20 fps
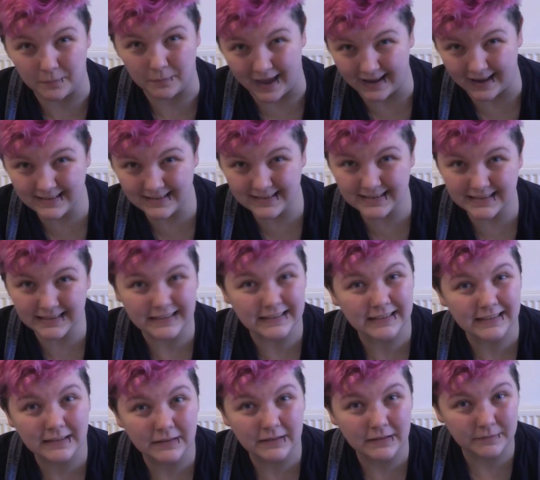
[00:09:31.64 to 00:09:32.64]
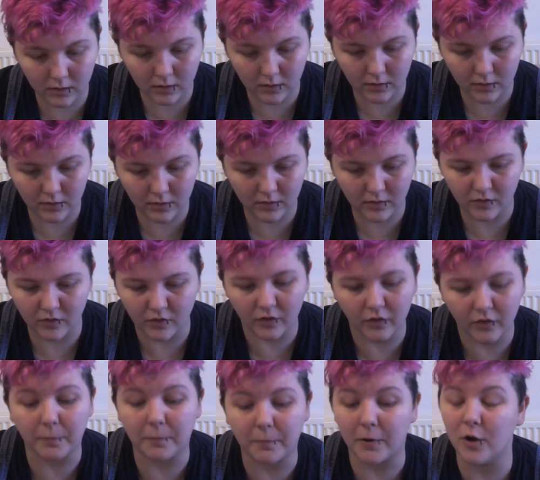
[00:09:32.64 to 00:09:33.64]
bed.
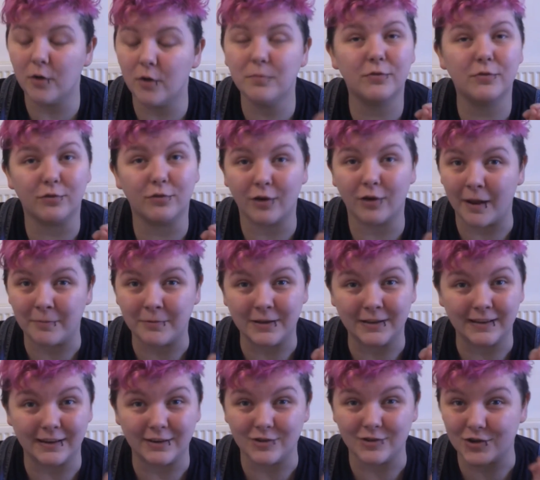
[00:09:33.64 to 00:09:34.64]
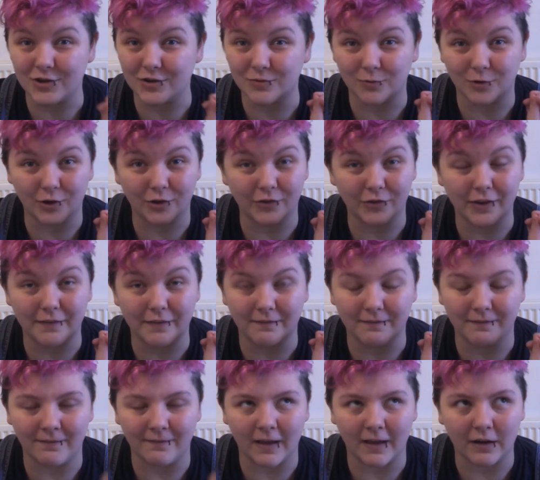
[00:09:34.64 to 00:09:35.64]
The Pope's reputation was
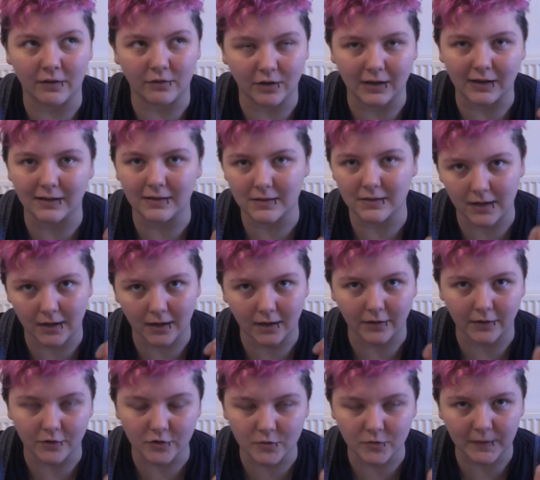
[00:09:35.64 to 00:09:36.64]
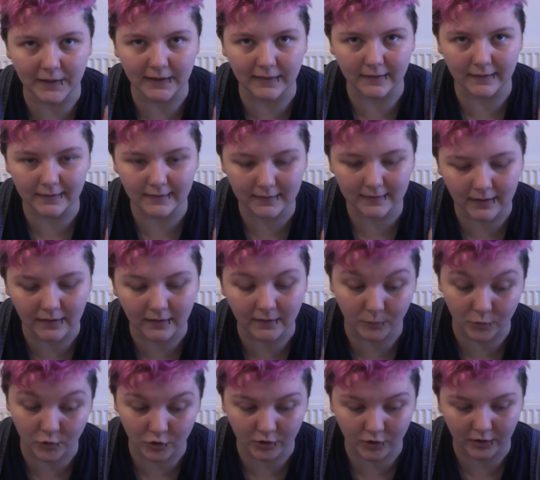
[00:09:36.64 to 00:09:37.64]
very tarnished by this, as
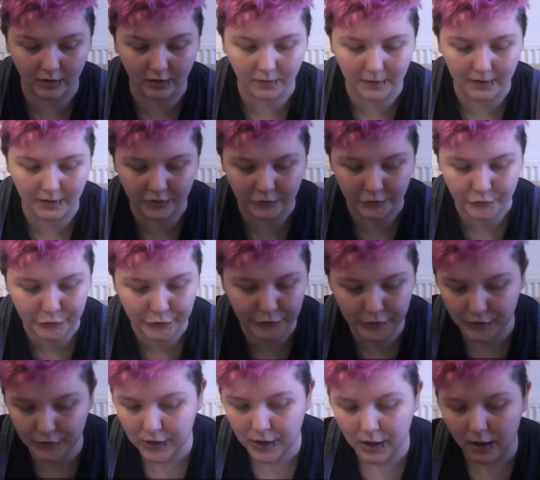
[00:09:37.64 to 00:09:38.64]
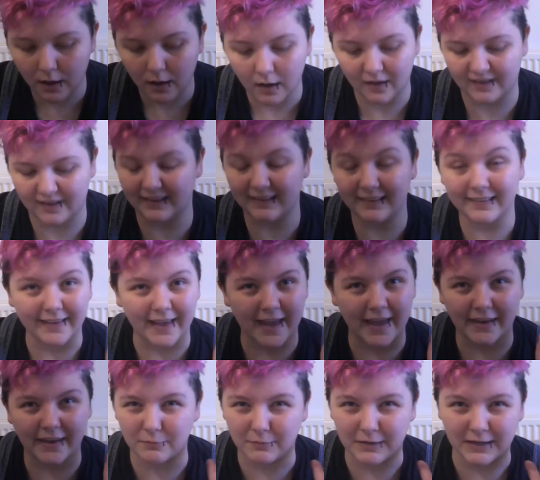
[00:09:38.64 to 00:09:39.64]
I'm sure you can imagine. His
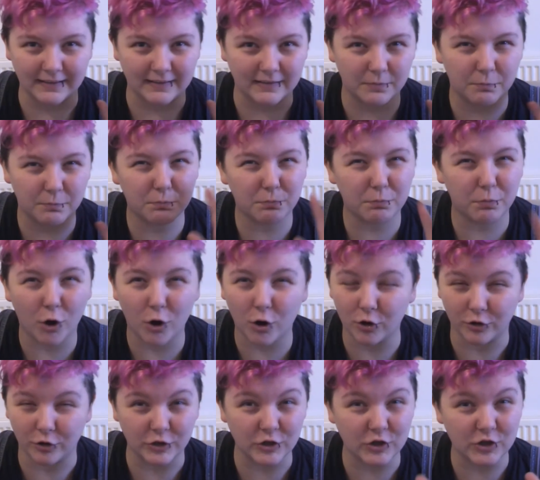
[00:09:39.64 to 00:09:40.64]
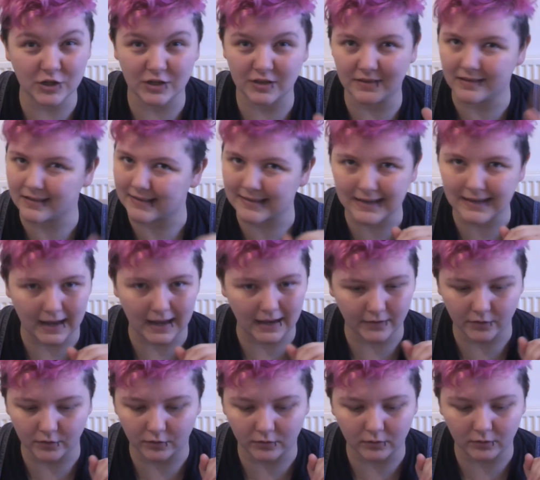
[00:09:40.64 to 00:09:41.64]
enemies pushed the
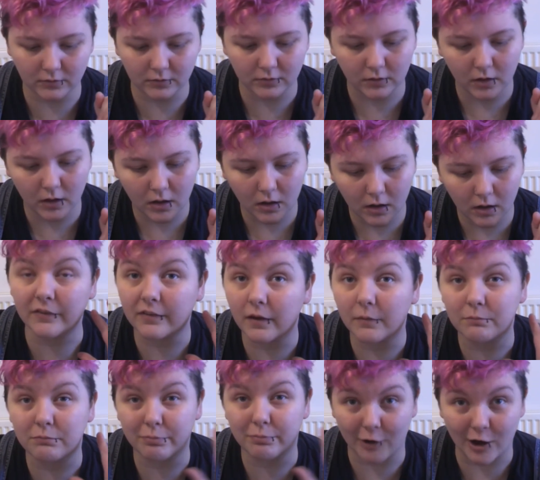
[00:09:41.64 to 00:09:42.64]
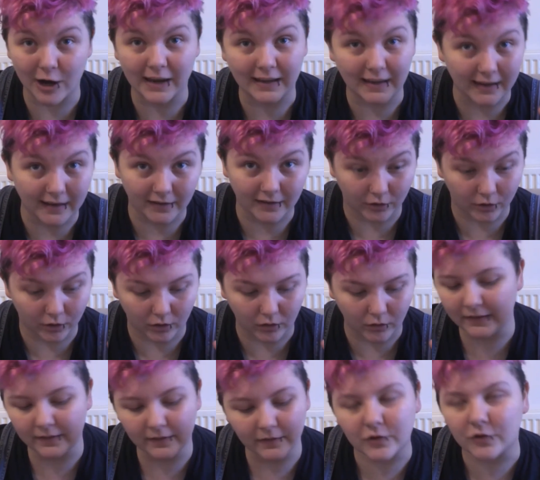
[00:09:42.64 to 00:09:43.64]
scandal. It's breaking
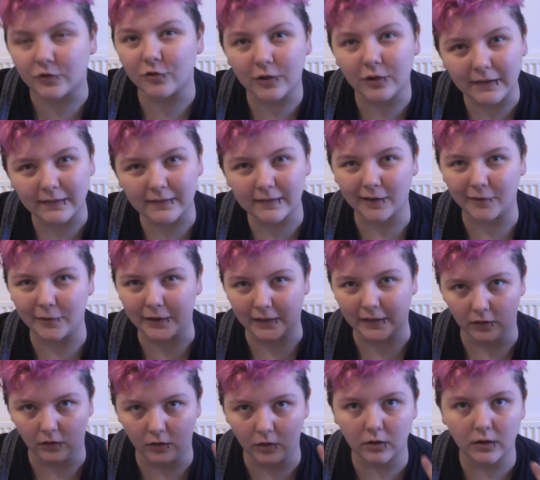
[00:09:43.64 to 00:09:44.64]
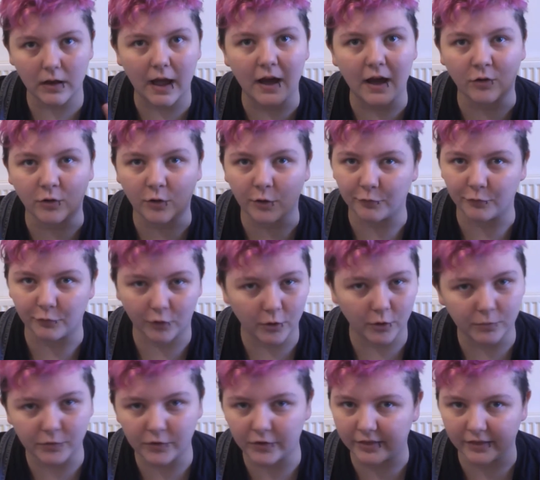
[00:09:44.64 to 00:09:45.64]
news. In the streets going, look how
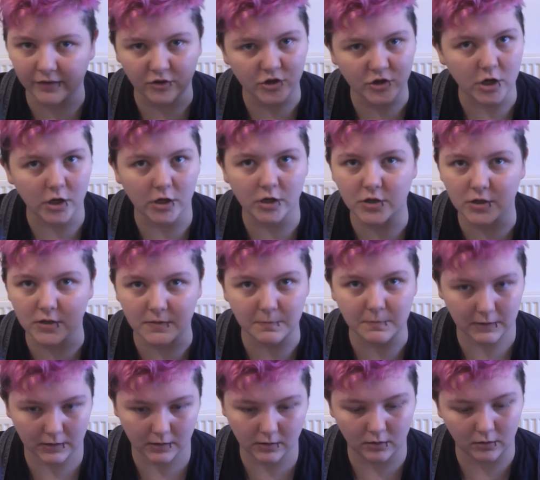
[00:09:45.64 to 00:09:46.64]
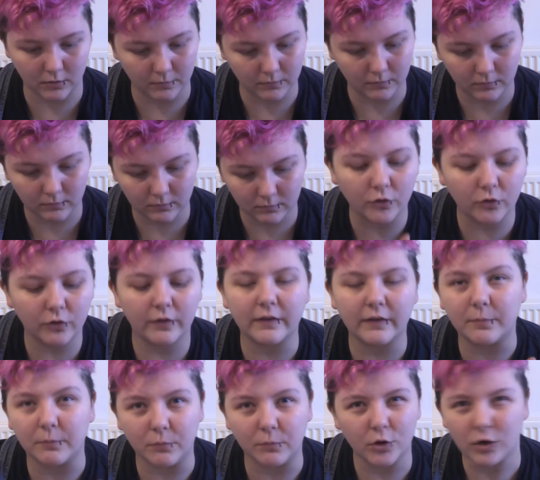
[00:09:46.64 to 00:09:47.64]
corrupt the church has become. All
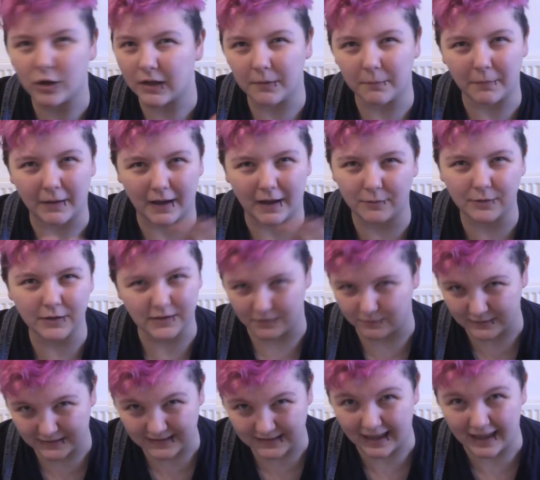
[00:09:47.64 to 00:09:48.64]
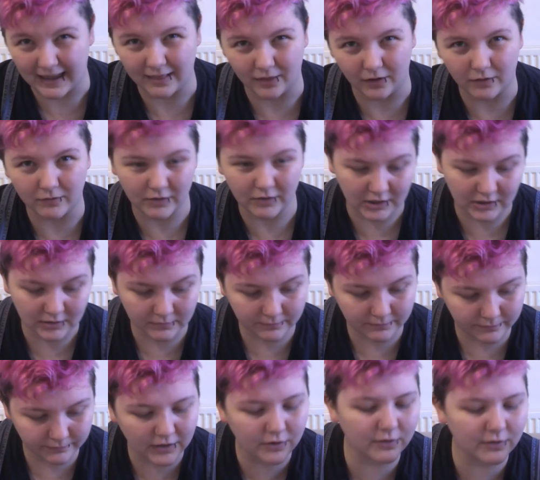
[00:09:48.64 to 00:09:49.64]
this money and power to his gay lover.
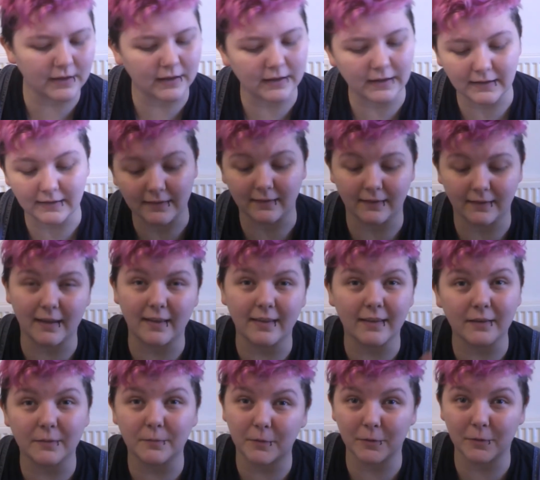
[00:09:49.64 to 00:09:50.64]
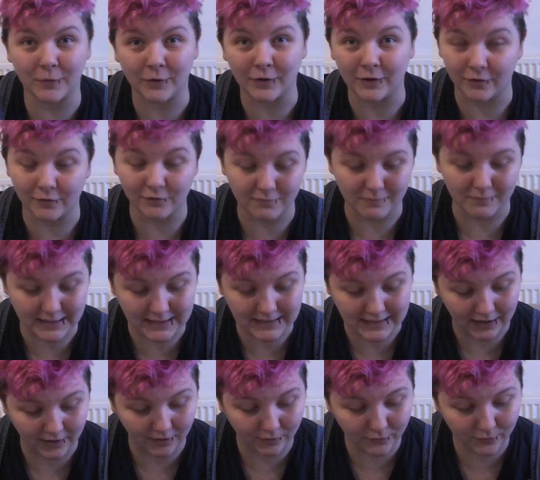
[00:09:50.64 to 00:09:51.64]
I don't think I need to say this, but I'm going to cover
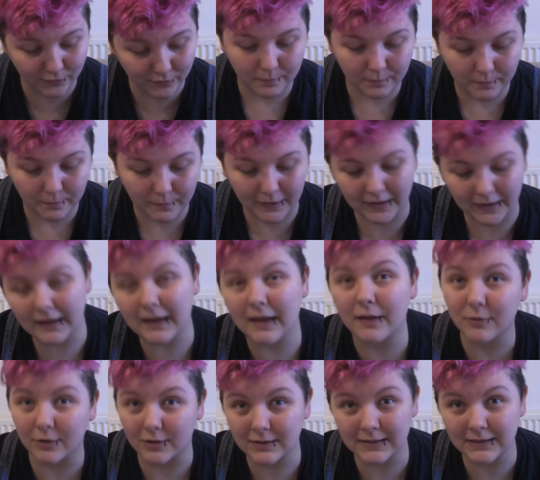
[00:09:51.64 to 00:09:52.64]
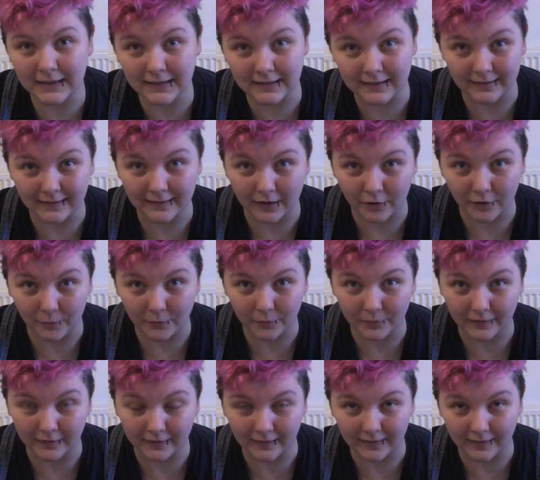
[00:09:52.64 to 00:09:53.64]
myself. Being gay was seen as a terrible
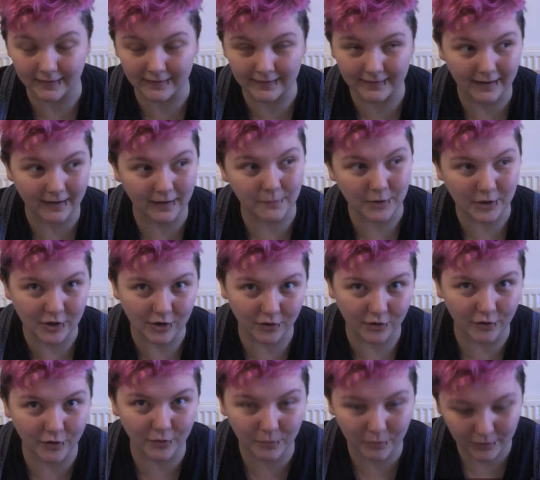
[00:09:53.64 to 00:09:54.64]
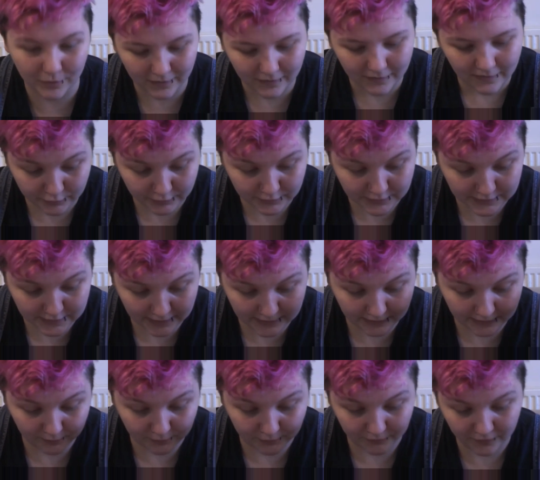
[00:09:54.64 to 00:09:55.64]
thing in this time in Europe.
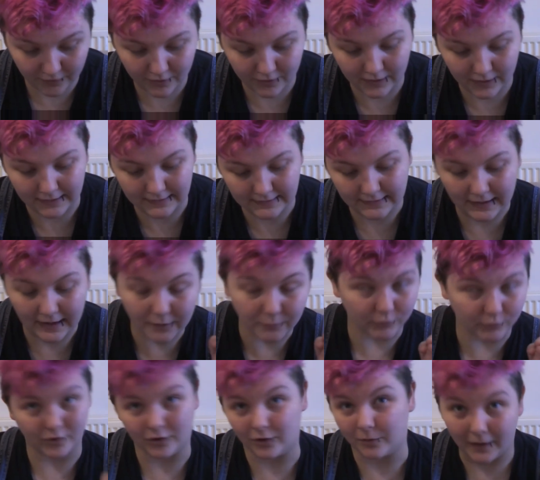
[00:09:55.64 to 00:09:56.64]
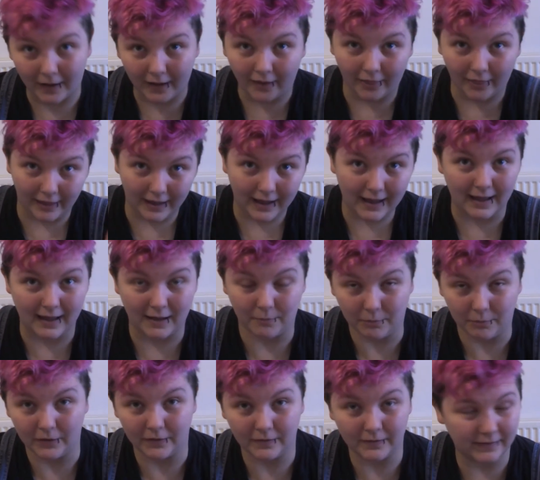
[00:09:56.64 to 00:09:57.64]
Christianity was very anti-gay, and we'll talk about how that
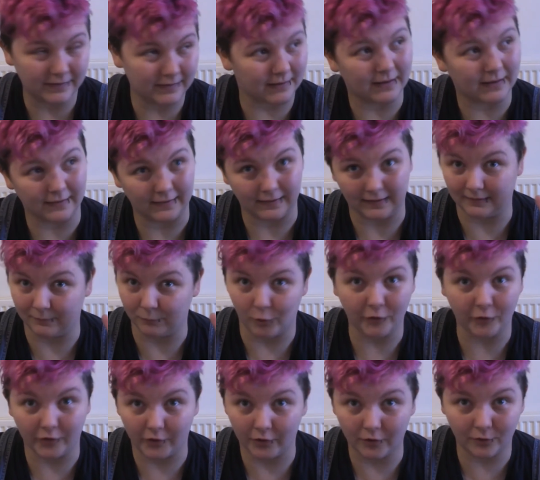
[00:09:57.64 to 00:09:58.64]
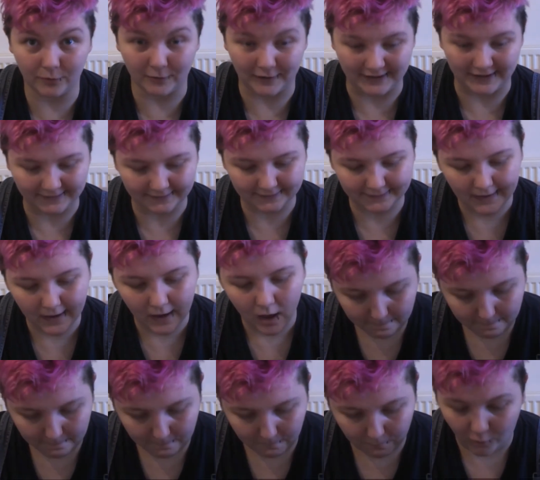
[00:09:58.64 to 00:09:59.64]
happened, because it wasn't always.
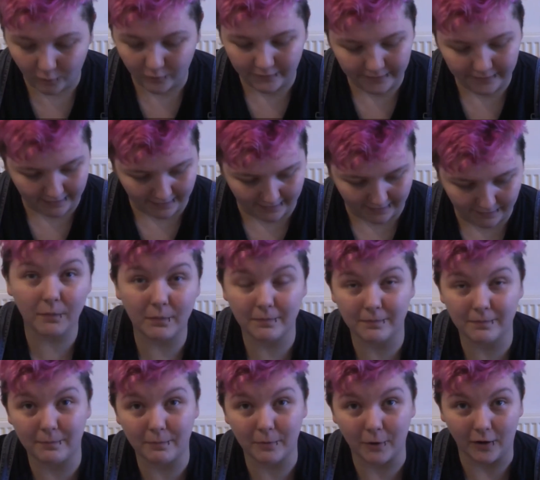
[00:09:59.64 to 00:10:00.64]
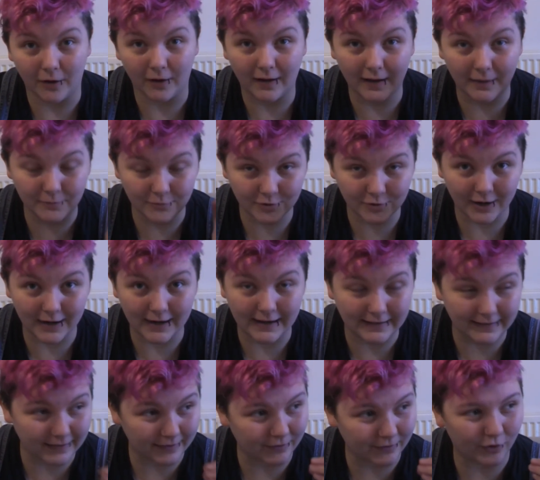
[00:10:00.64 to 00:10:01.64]
one day, but I'm
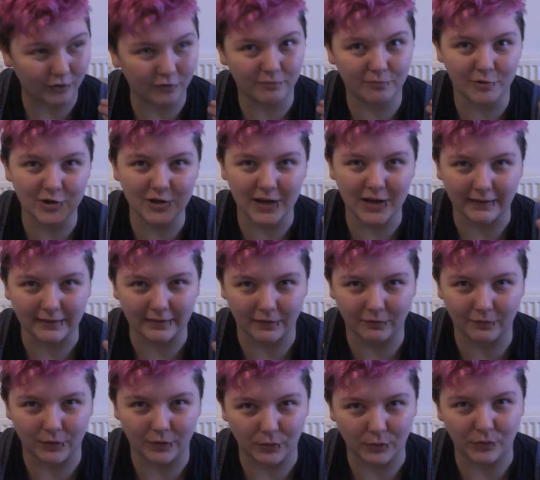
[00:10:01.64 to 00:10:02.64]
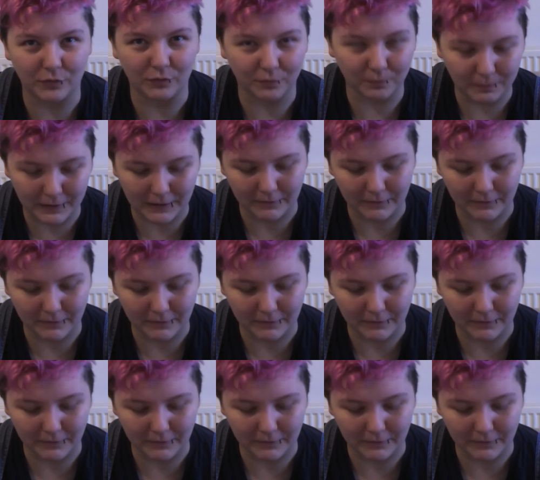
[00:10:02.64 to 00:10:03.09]
trying to sort of project the views of